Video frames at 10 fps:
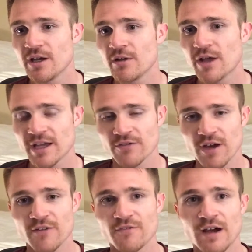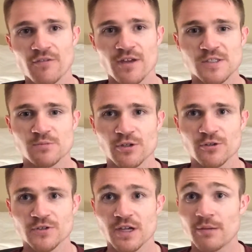Like if I have 5,000
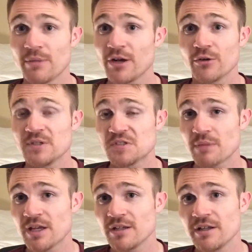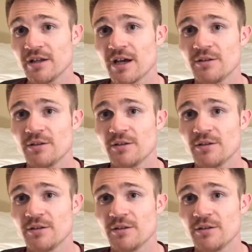minerals, I better be spending it.